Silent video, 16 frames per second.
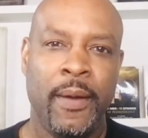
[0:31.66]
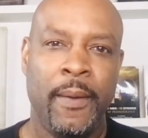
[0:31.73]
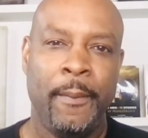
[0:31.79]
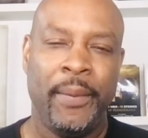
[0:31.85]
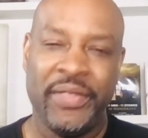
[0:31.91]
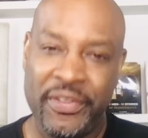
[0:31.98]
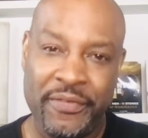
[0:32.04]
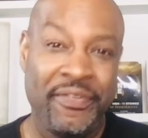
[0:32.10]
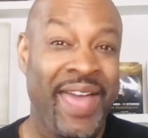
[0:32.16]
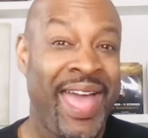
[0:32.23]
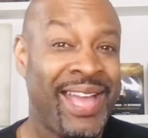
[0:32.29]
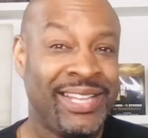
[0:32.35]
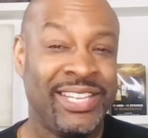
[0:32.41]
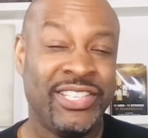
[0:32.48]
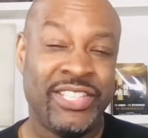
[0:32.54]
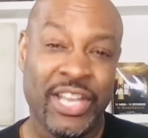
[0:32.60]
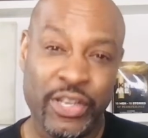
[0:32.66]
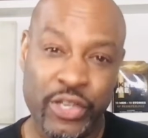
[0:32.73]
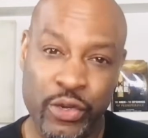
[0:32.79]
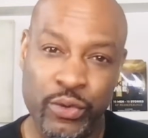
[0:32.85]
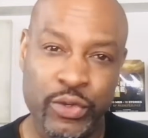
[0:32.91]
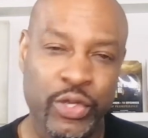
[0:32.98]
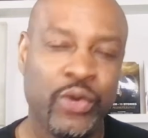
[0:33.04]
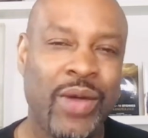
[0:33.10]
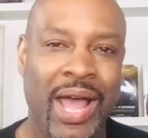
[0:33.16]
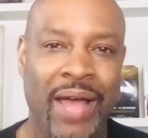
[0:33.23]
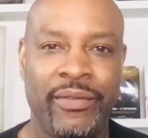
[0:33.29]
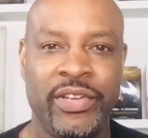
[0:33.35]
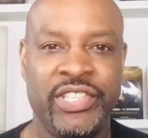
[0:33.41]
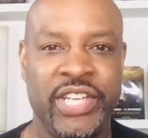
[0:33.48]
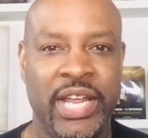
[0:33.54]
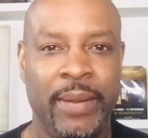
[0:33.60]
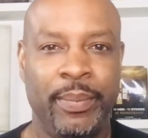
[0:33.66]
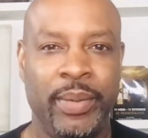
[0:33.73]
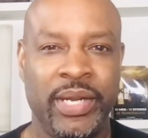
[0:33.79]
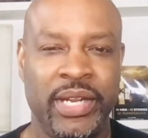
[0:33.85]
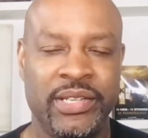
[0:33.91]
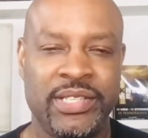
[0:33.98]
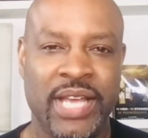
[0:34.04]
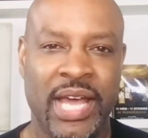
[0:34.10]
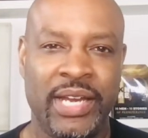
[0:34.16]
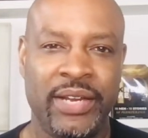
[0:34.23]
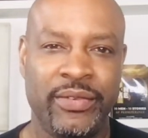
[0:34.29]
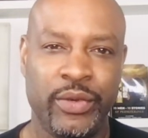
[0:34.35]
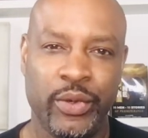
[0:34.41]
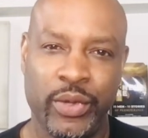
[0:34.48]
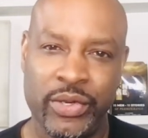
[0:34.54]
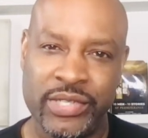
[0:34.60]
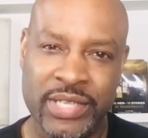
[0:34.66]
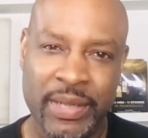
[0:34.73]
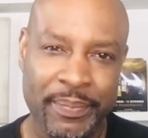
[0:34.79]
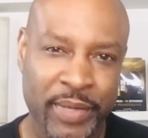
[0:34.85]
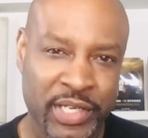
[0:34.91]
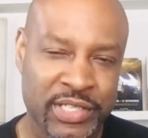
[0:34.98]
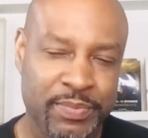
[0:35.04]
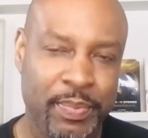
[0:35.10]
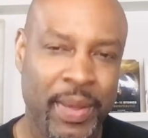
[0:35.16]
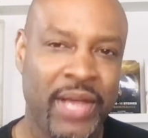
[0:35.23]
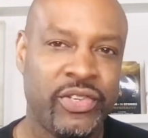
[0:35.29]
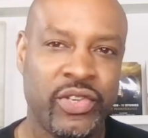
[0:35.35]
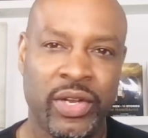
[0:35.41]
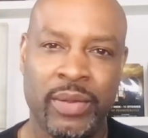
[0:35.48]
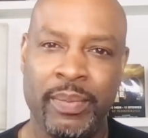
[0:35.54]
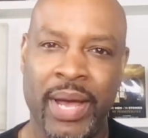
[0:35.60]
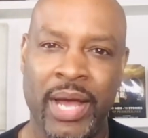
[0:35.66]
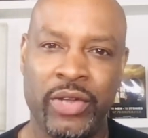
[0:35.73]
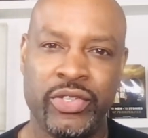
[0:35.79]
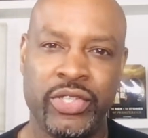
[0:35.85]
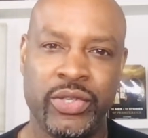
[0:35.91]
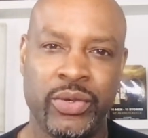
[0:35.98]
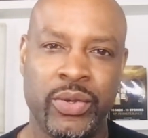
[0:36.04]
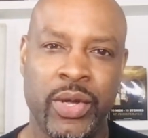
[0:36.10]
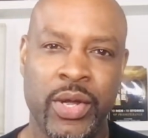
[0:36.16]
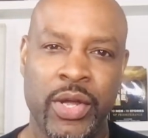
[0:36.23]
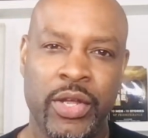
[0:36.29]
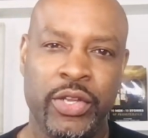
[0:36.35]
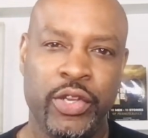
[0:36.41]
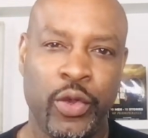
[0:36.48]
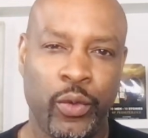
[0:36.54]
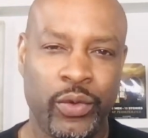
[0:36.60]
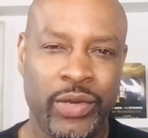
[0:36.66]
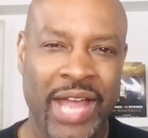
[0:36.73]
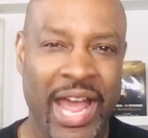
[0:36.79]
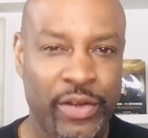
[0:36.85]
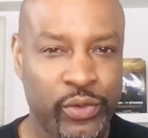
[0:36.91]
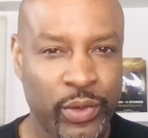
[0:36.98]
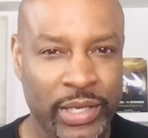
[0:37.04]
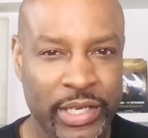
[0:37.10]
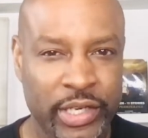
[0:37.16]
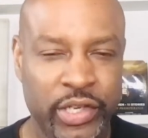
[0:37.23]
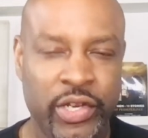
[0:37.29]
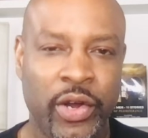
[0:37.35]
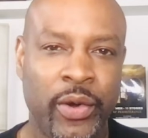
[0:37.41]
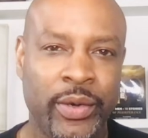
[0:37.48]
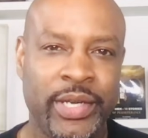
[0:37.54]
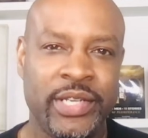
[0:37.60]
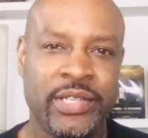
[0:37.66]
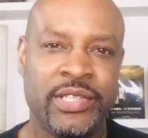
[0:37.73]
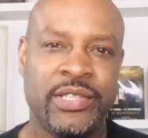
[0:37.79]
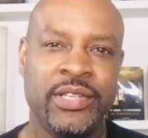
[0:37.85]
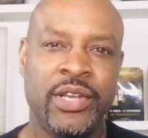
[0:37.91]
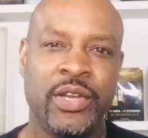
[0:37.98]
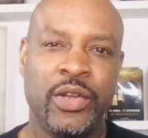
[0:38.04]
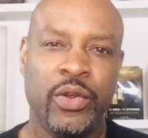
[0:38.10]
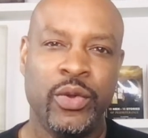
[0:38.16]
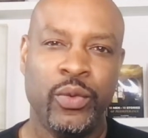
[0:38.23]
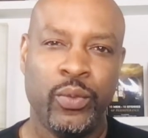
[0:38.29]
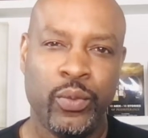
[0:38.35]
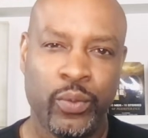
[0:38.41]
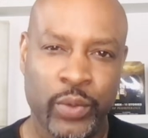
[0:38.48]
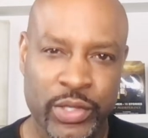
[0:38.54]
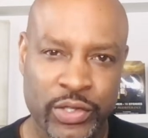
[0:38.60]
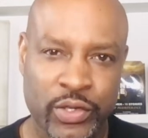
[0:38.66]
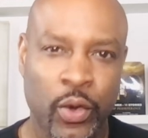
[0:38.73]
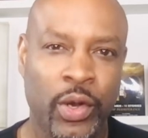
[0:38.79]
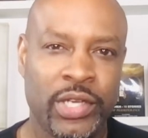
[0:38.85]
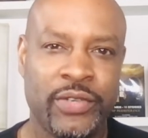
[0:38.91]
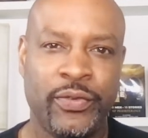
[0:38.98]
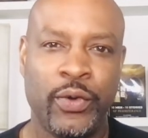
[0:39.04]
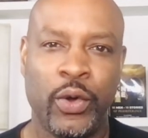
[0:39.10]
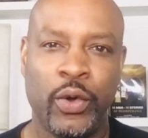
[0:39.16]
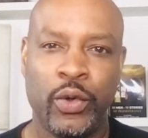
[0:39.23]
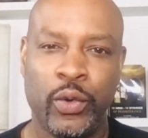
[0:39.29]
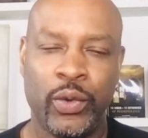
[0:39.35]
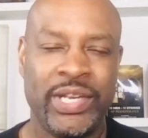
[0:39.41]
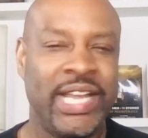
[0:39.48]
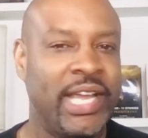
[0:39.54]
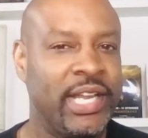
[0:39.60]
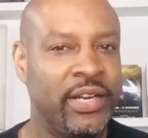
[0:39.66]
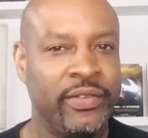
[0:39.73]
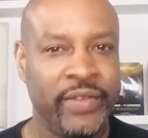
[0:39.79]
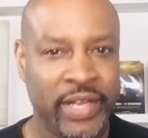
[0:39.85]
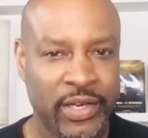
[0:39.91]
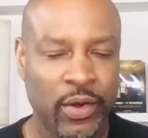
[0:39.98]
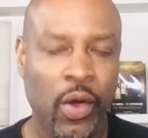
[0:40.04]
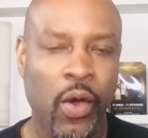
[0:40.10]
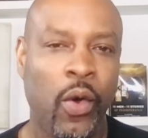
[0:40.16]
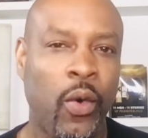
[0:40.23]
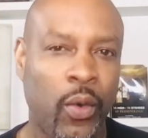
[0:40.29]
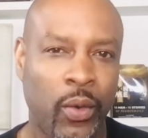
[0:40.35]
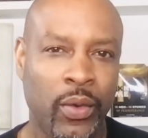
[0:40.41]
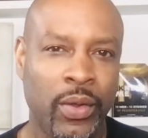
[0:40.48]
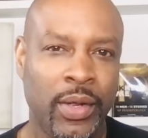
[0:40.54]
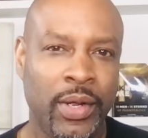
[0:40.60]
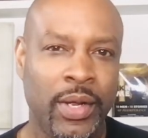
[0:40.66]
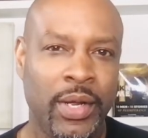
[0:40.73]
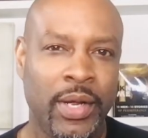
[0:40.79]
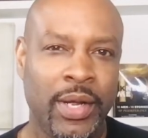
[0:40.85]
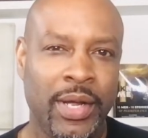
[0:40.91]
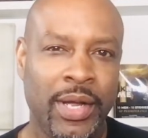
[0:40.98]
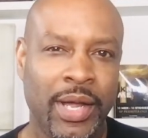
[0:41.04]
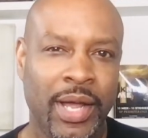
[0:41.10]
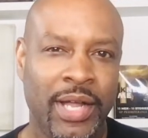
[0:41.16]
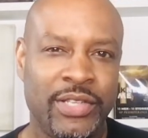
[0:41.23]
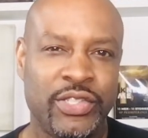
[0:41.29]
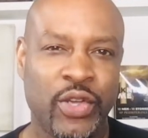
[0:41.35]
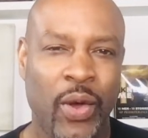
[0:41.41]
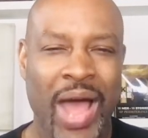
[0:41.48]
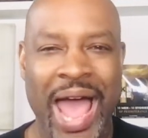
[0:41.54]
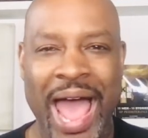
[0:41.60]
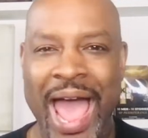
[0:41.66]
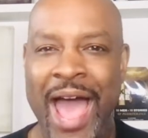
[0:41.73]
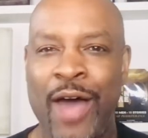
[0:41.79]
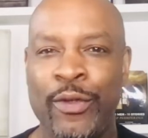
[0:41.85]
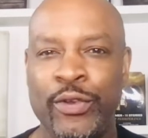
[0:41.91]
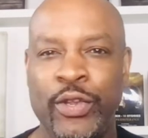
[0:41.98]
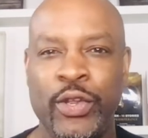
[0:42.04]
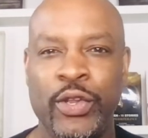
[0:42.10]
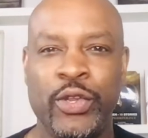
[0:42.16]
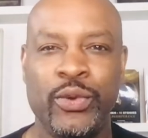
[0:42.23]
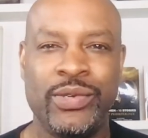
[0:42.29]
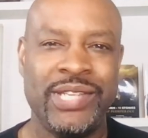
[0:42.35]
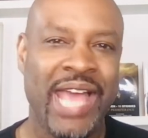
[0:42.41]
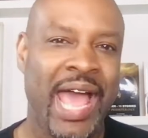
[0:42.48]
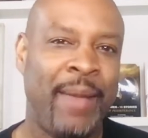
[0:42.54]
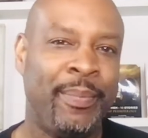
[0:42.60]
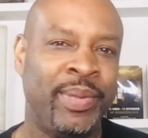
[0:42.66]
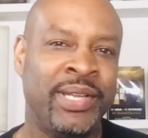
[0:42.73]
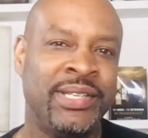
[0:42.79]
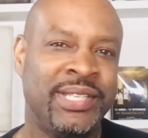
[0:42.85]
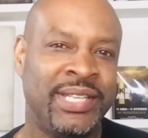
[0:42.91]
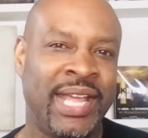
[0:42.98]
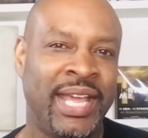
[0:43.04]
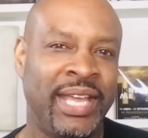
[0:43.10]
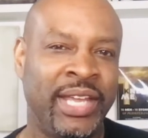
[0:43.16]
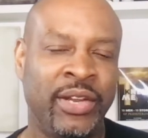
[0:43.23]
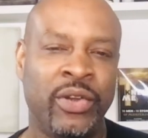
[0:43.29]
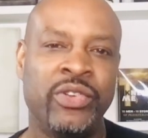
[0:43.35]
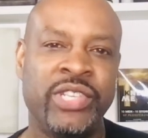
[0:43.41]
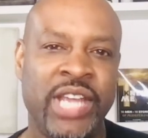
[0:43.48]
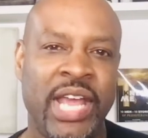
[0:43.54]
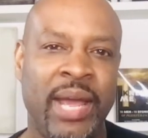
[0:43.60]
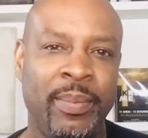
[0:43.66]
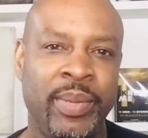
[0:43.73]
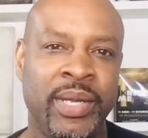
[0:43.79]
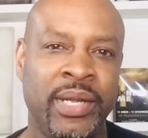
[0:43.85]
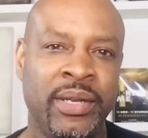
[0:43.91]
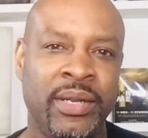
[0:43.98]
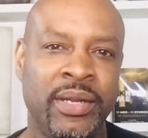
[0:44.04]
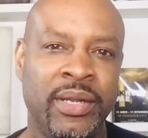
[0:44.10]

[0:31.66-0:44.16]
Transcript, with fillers: But the fact is that you do have a champion inside of you. There's something special about you. You're naturally curious, resourceful, creative, and whole. And so, how do you tap into that inner champion?